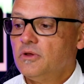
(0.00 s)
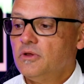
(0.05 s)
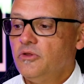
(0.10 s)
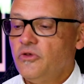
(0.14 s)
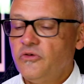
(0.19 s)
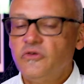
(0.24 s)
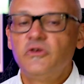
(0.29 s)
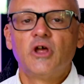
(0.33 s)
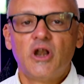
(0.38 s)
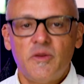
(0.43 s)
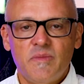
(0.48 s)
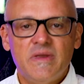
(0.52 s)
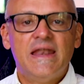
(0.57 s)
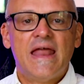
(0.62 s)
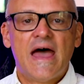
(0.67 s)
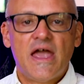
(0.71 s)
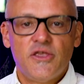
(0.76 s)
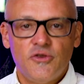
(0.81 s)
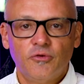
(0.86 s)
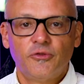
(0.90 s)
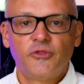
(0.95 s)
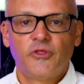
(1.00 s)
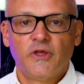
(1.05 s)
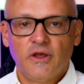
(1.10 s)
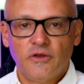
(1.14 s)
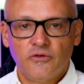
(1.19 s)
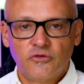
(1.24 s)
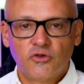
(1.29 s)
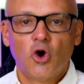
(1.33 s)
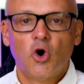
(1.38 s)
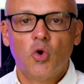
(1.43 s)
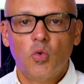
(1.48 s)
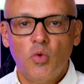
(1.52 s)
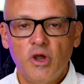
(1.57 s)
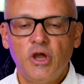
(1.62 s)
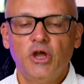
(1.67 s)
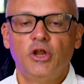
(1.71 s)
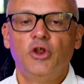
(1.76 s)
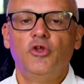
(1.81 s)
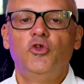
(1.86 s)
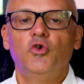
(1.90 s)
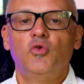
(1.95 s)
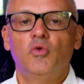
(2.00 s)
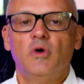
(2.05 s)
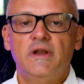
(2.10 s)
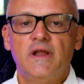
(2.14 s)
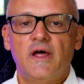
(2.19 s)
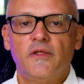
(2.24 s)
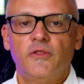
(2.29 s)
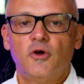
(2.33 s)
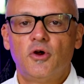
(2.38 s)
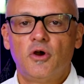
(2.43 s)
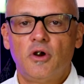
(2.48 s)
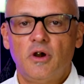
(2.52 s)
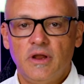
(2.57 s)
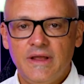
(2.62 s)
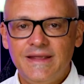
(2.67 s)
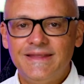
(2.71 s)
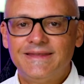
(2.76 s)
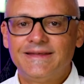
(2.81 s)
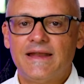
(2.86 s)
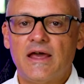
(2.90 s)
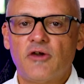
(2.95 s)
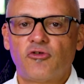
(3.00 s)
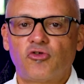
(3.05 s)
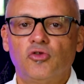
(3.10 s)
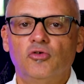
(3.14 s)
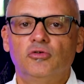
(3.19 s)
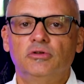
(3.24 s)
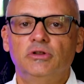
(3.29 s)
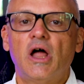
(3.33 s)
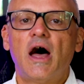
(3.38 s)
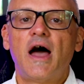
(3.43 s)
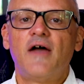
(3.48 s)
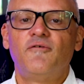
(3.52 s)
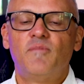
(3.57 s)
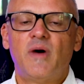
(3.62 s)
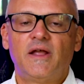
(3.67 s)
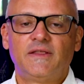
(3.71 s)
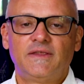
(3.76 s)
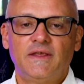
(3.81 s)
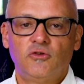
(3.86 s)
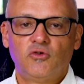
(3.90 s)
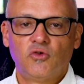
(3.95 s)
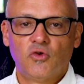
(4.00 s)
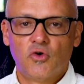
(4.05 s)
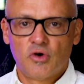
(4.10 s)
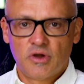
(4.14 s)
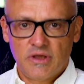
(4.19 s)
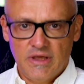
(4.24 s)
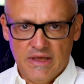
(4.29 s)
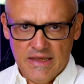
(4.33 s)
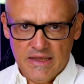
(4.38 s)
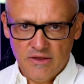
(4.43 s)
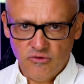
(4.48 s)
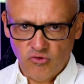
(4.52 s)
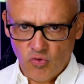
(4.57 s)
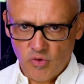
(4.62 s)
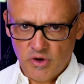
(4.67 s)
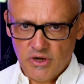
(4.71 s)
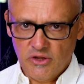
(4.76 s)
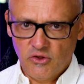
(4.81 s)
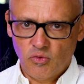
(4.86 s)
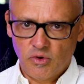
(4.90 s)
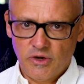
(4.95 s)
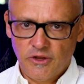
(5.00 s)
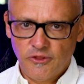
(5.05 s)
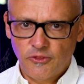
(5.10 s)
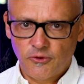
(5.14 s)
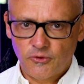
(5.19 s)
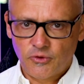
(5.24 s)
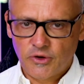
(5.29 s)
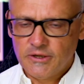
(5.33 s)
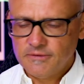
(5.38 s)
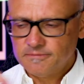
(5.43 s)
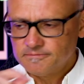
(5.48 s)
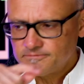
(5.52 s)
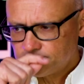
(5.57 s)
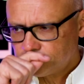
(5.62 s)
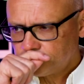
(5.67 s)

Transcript: this is gonna be an annual thing. So we're gonna do another international live Mate Talk in 2023.